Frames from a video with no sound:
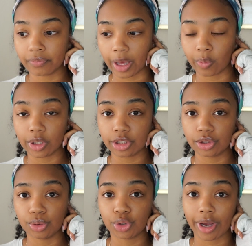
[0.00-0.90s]
I wanted
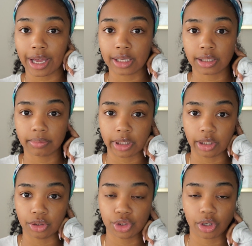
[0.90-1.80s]
to try
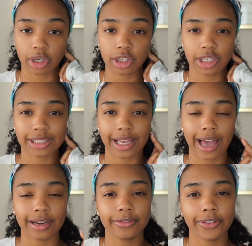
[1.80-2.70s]
something stronger, because I
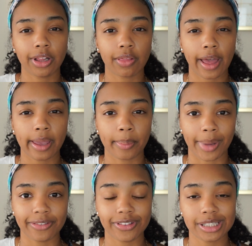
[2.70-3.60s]
kind of felt like
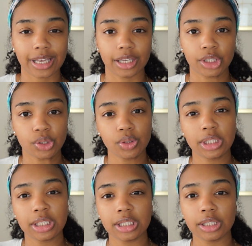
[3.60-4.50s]
my face got used
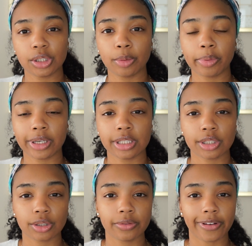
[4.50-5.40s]
to the
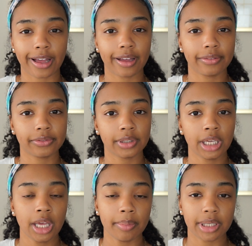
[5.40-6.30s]
0.05
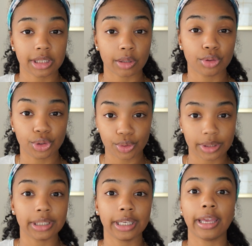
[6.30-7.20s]
because I was
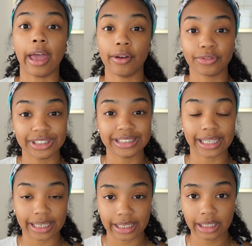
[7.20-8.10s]
using it every
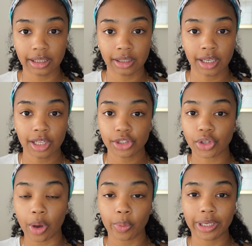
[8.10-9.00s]
day.
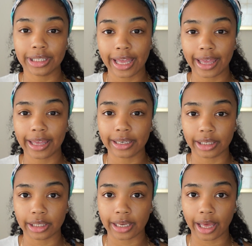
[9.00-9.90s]
So I went ahead
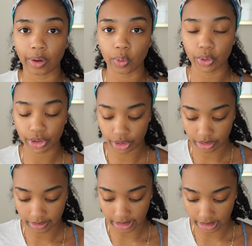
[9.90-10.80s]
and I ordered
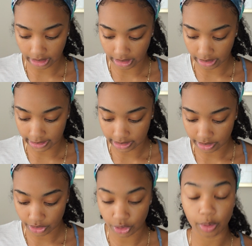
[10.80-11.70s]
the
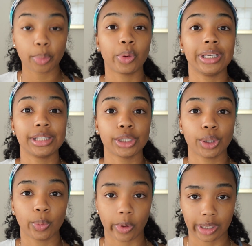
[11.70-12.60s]

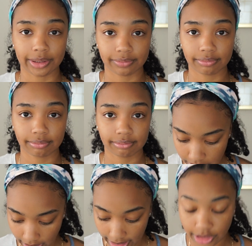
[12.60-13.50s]
0.01.